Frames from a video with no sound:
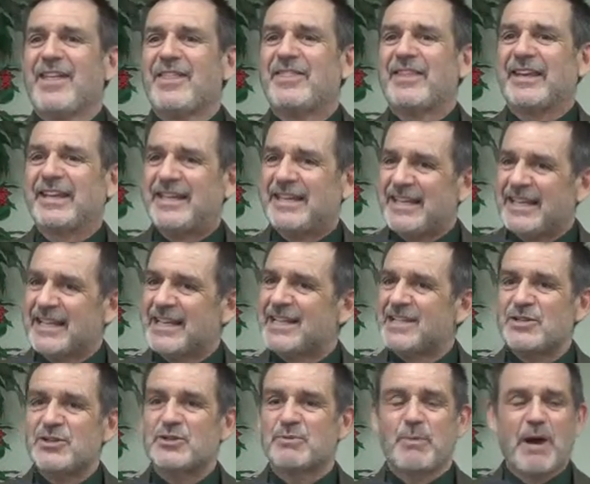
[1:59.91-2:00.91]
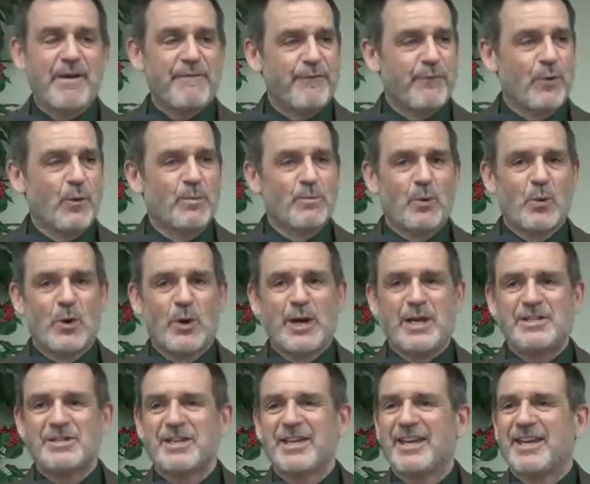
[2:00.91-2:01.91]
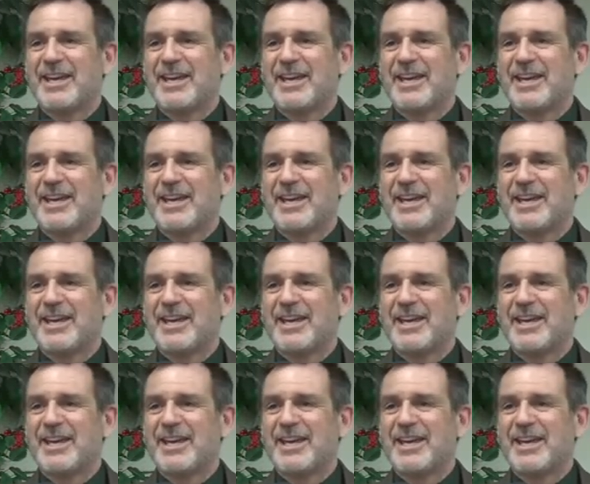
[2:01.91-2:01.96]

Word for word: the kids, my four boys,